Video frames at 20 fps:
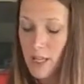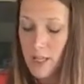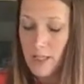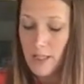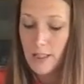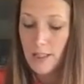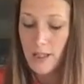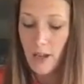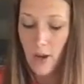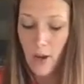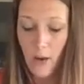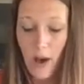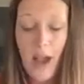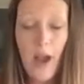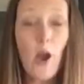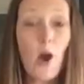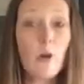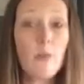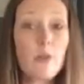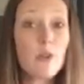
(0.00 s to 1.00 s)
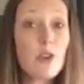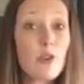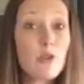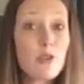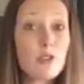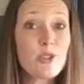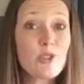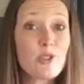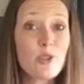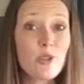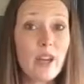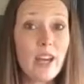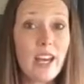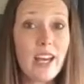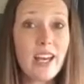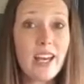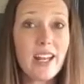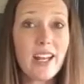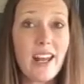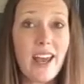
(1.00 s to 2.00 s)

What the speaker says: So I hope that you enjoy it,